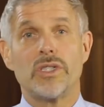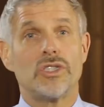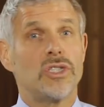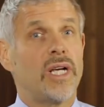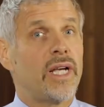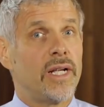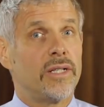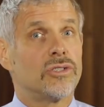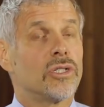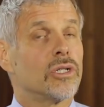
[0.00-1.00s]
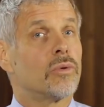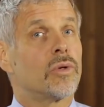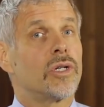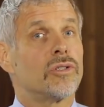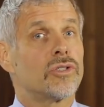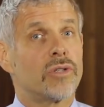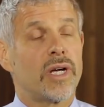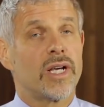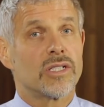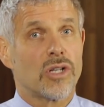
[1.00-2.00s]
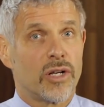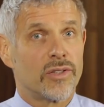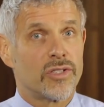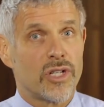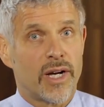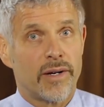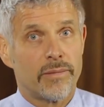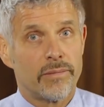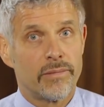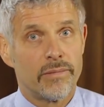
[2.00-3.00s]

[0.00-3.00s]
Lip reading: would change to lower your stress on the job,